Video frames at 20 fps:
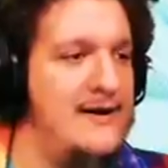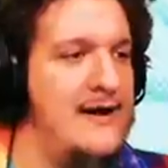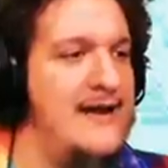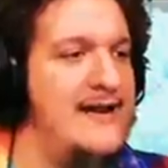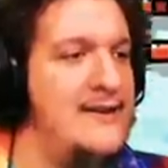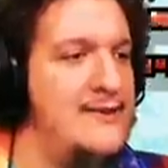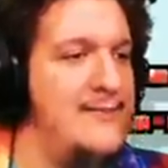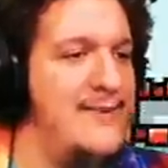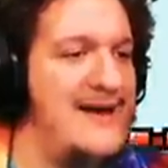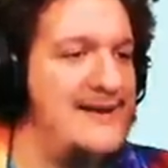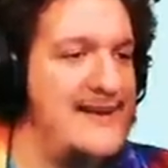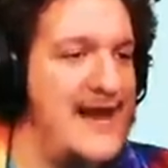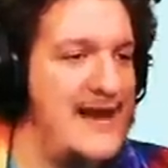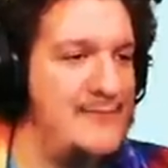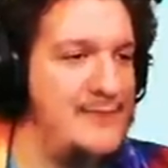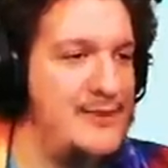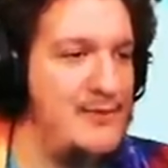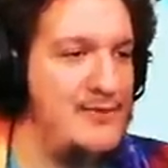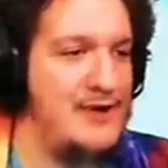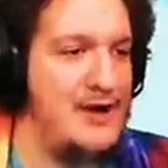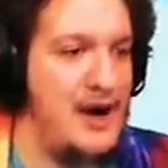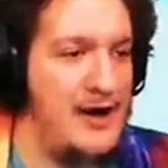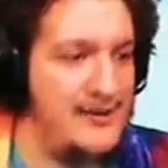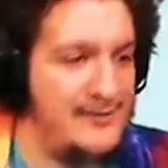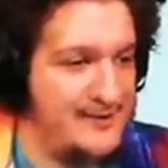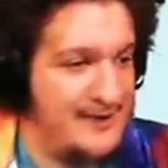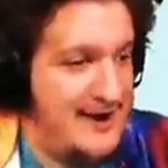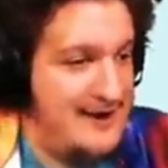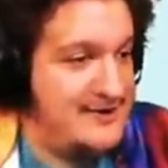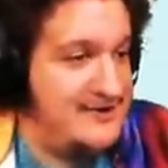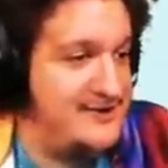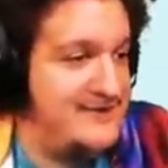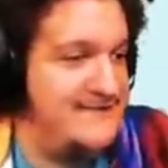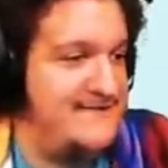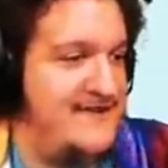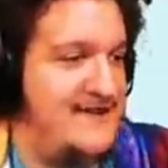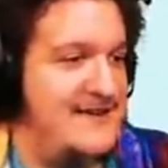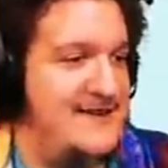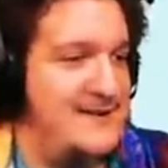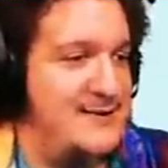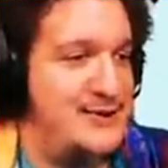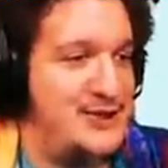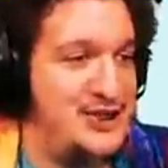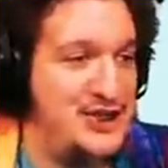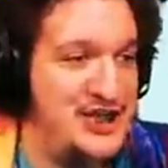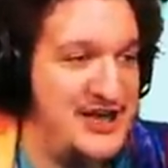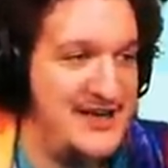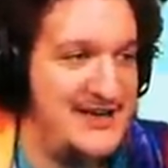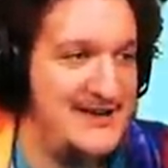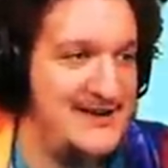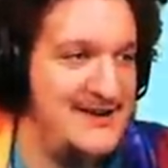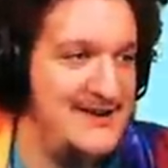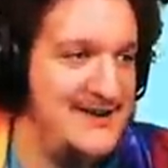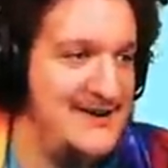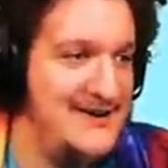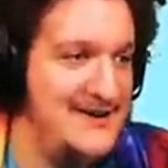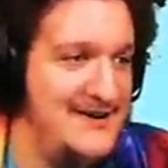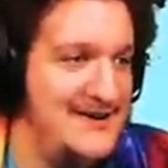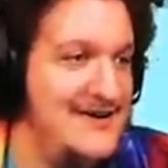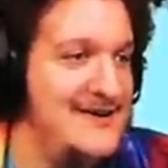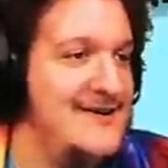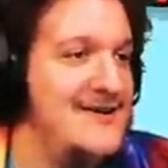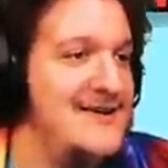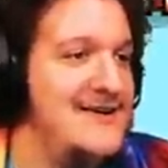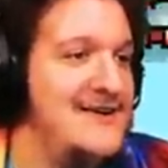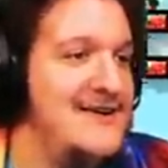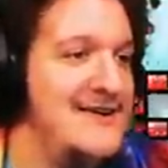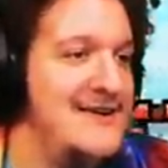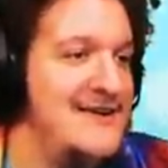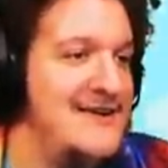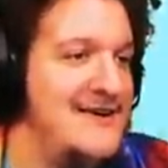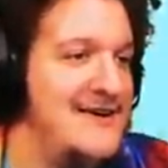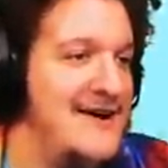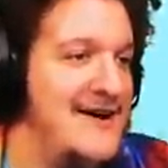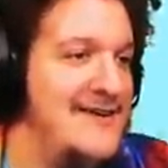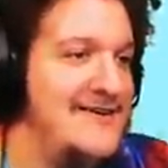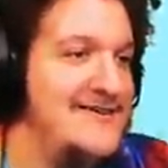and it's about time someone calls you out on your villainous shit. No, wait.